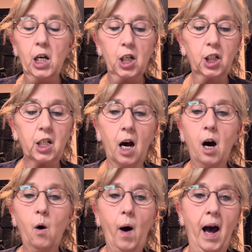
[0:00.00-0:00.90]

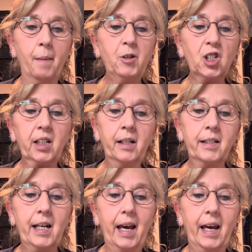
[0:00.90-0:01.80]
So I'm just going
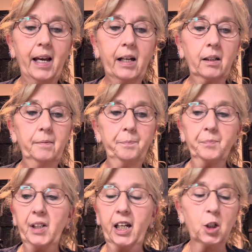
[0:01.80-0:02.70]
to take
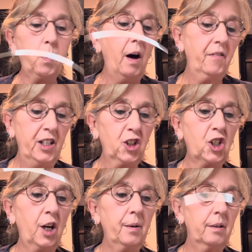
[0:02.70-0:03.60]
like a 12-inch
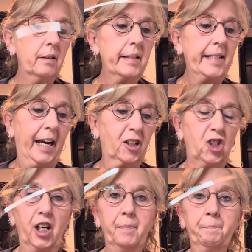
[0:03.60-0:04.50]

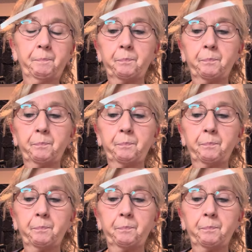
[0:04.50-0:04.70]
section